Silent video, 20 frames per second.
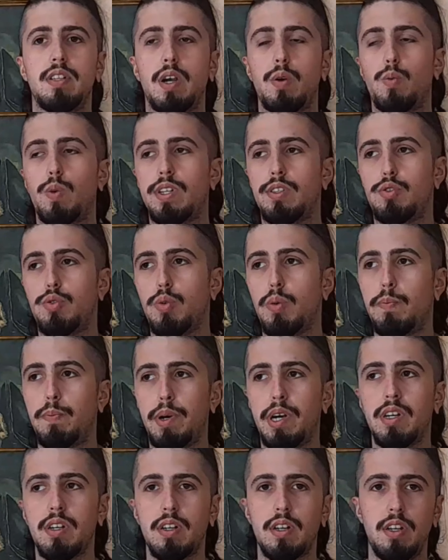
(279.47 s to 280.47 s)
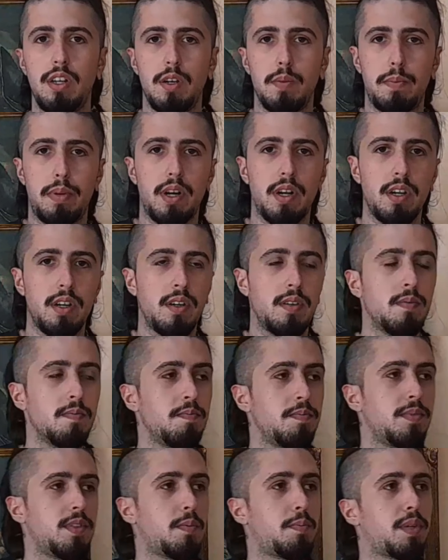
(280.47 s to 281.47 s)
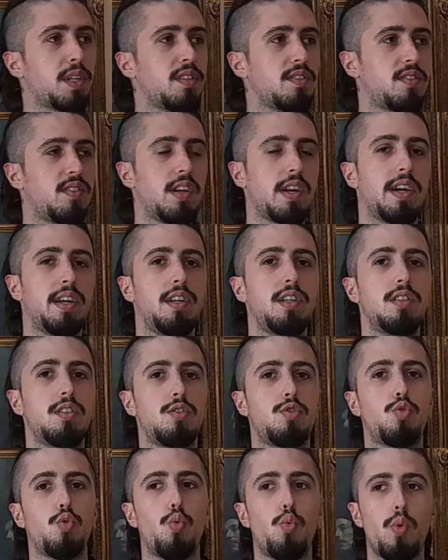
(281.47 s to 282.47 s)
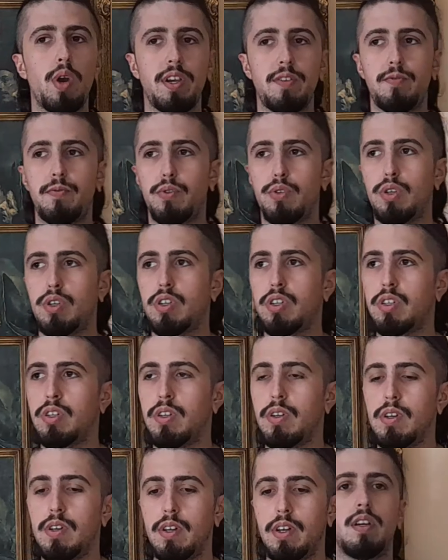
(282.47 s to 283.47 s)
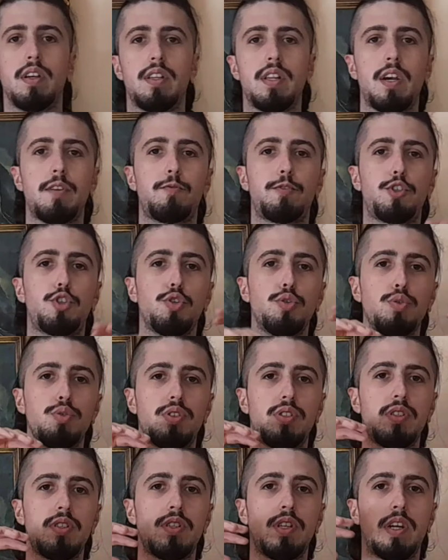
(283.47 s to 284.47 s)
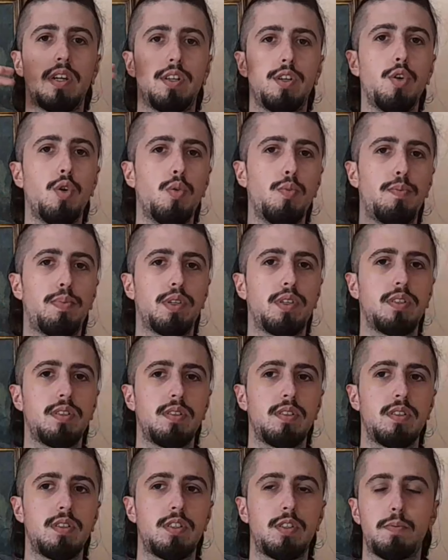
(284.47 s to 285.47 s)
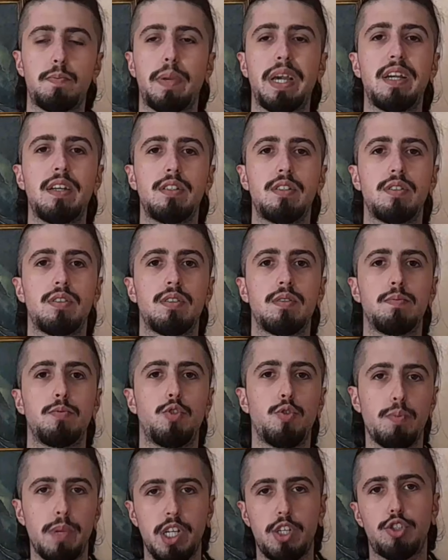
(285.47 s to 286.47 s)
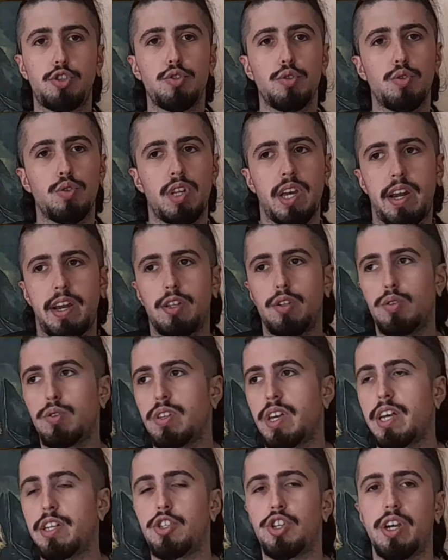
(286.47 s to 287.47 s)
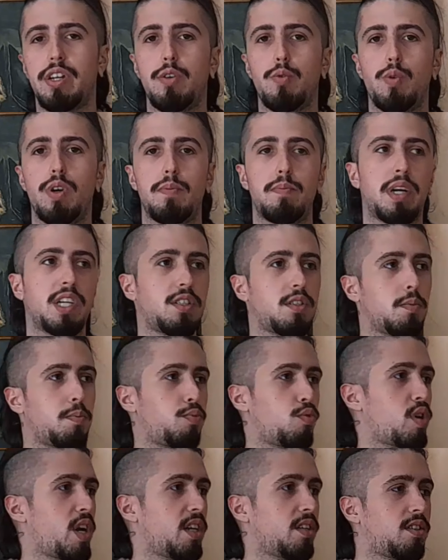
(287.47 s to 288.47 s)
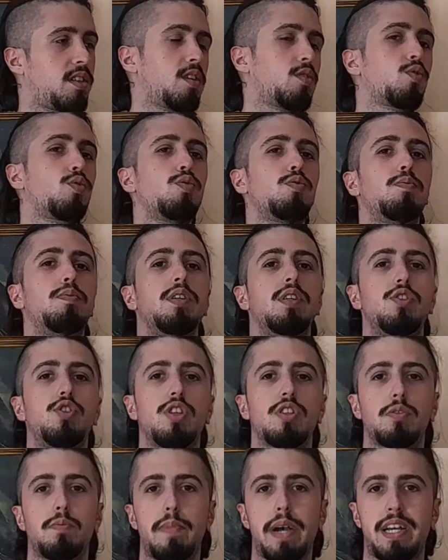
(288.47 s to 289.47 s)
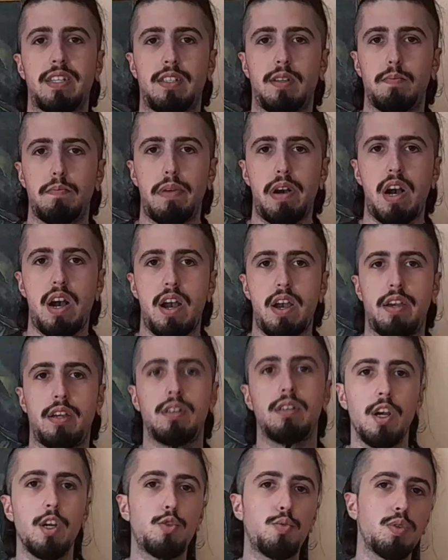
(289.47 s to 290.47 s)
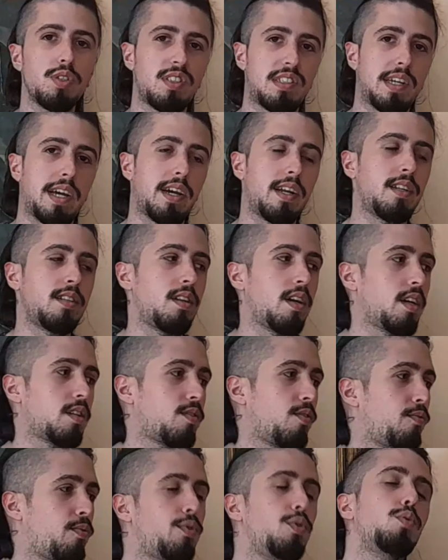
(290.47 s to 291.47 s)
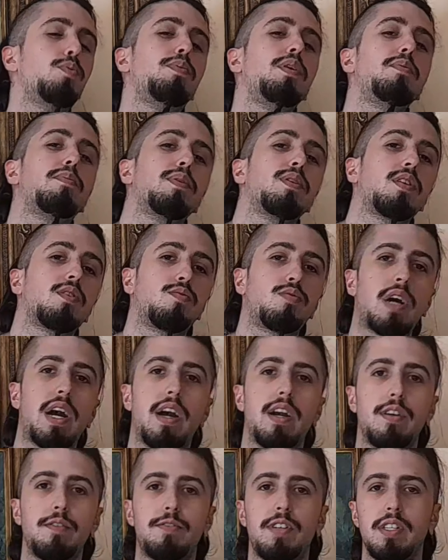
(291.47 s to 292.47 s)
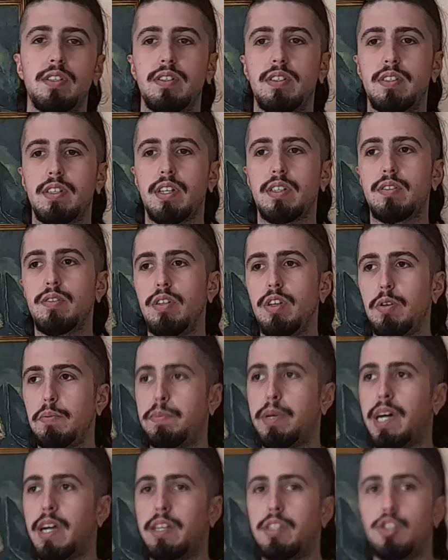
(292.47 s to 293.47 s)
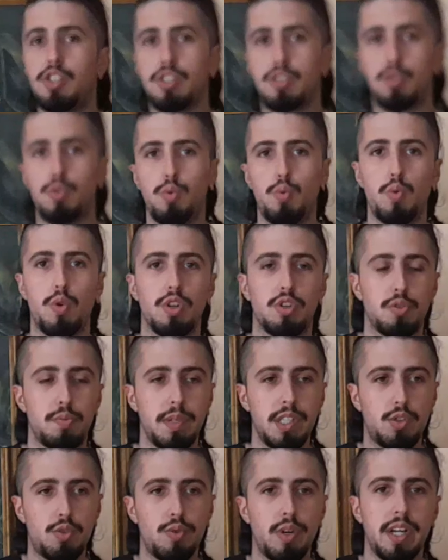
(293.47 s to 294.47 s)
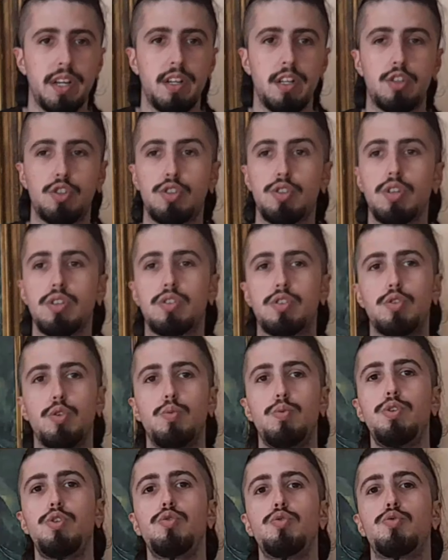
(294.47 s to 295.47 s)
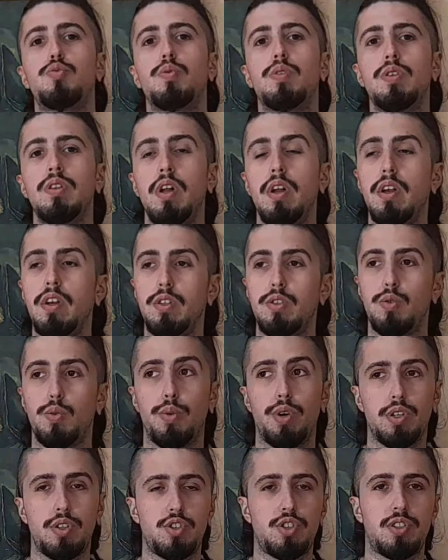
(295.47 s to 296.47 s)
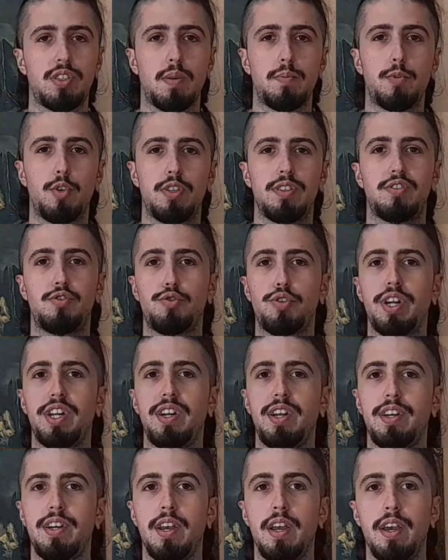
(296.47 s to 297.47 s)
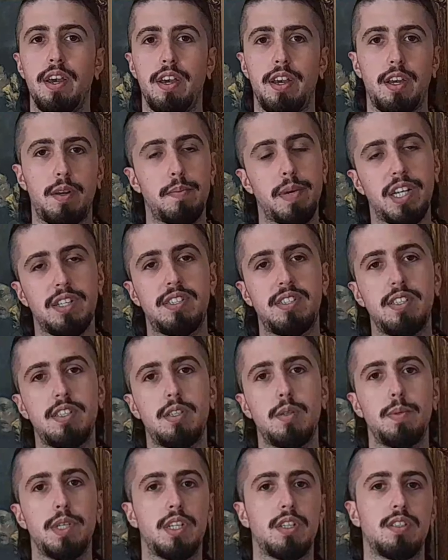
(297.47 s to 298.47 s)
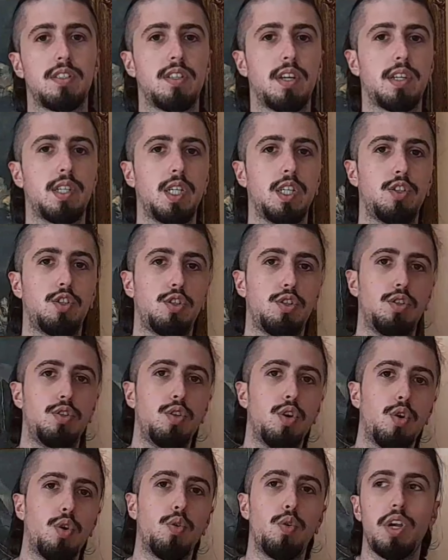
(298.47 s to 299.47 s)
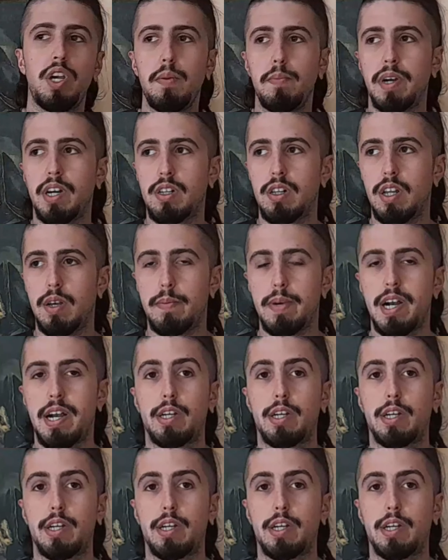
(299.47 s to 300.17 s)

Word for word: I went to a park nearby the place that I needed to wait for her and I've chosen an open space to make sure that I don't catch anyone by surprise that could be just passing by. It was then that a few people arrived and sat nearby just to watch me train. It's not so usual to watch someone training in my city because there is no HEMA club.